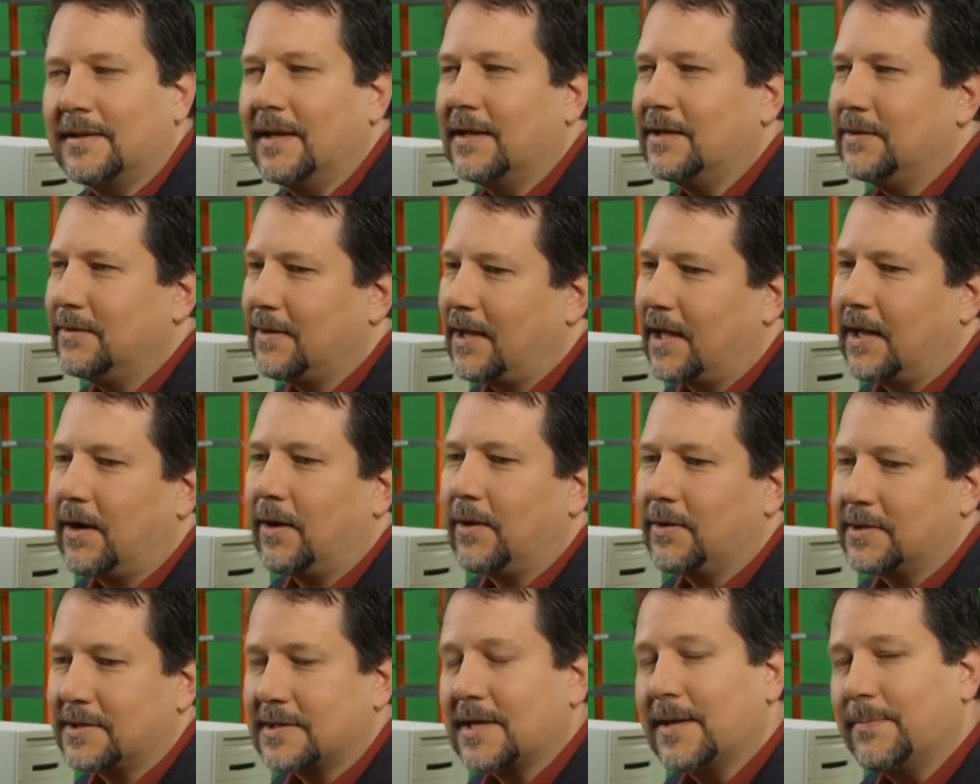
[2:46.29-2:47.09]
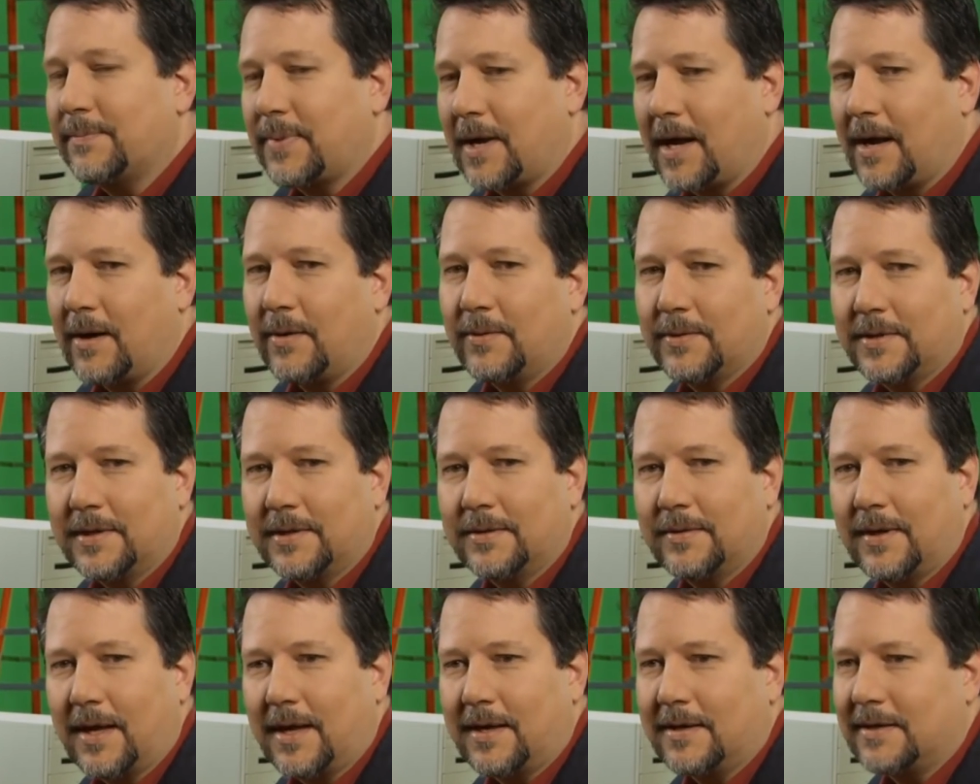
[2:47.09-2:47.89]
that you had all the same power that
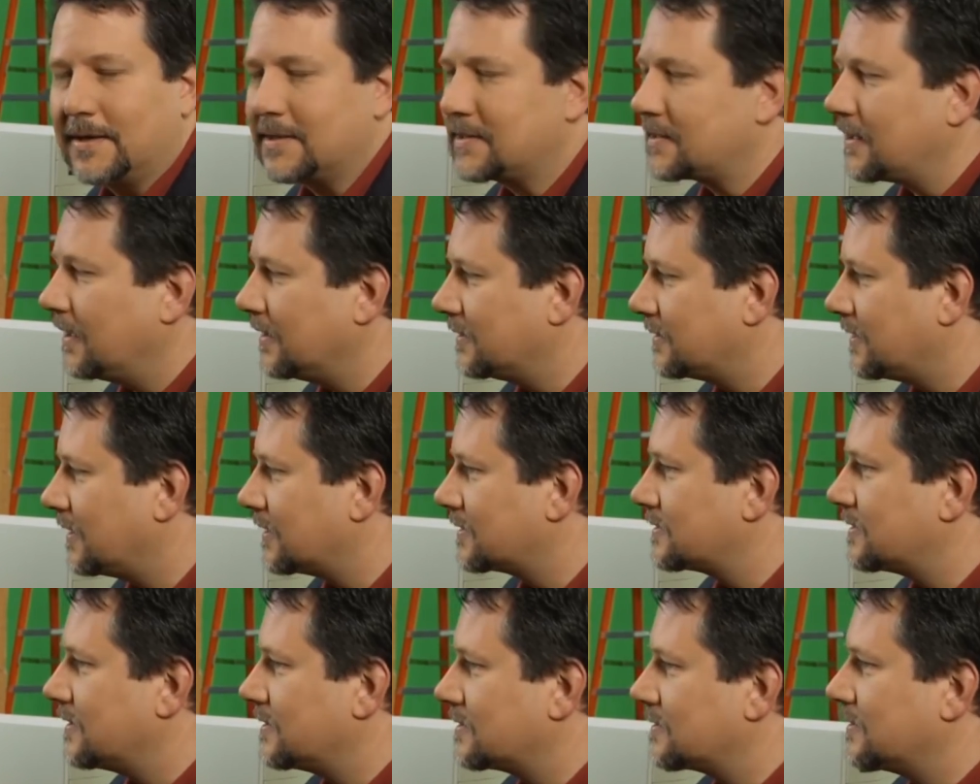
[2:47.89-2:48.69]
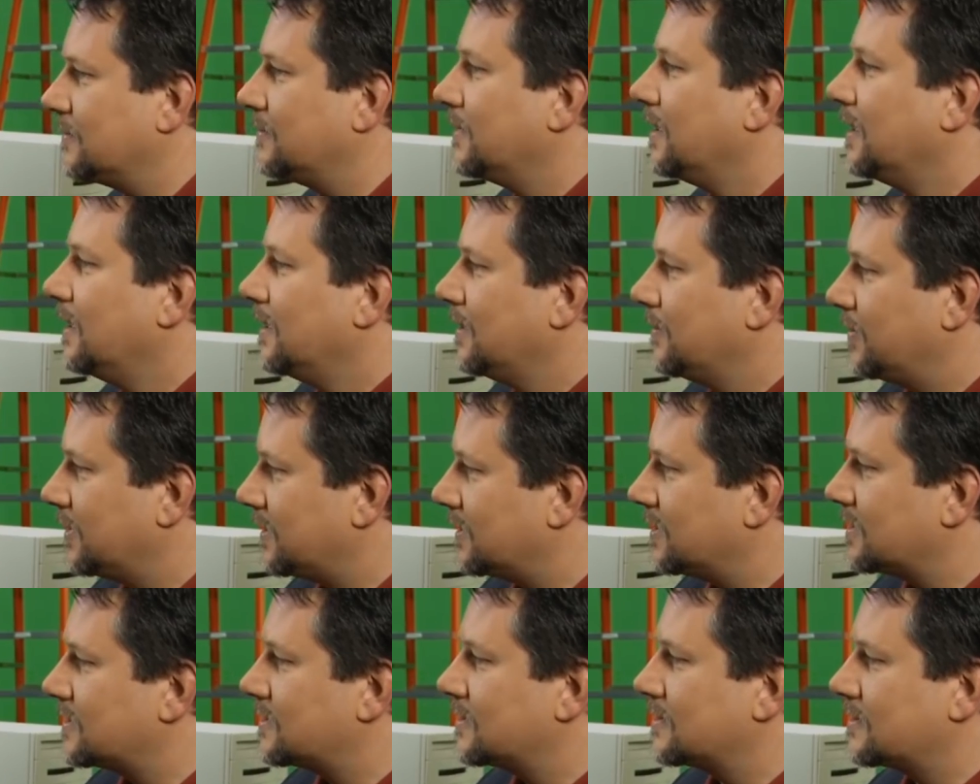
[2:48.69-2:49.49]
you had in a Scitex system,
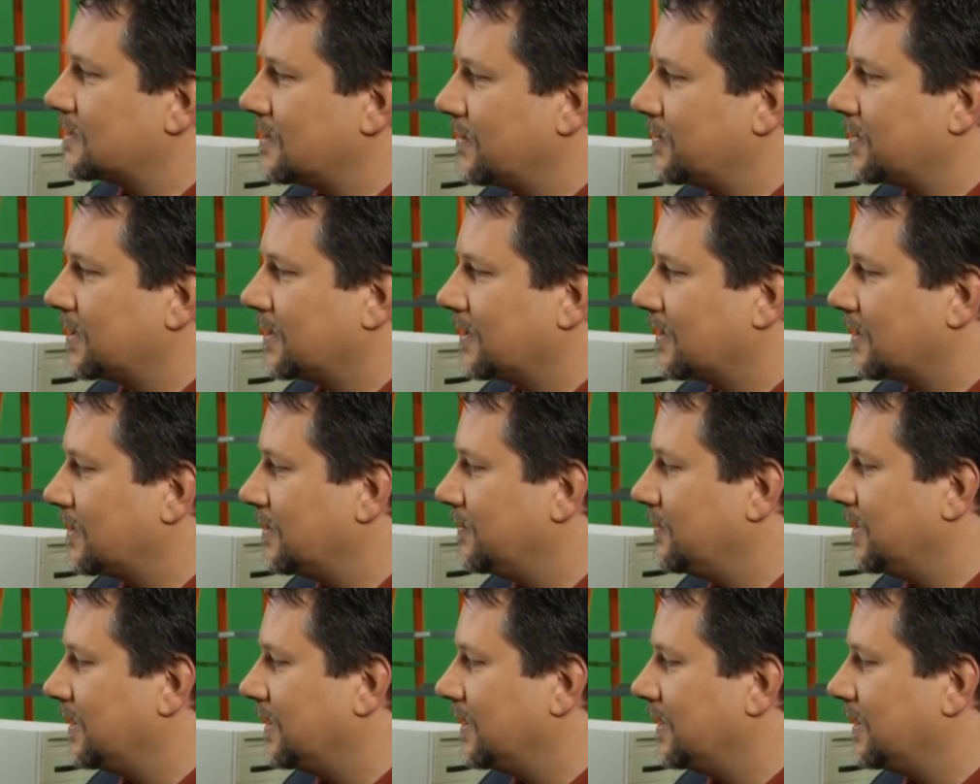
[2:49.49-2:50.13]
but this is something that can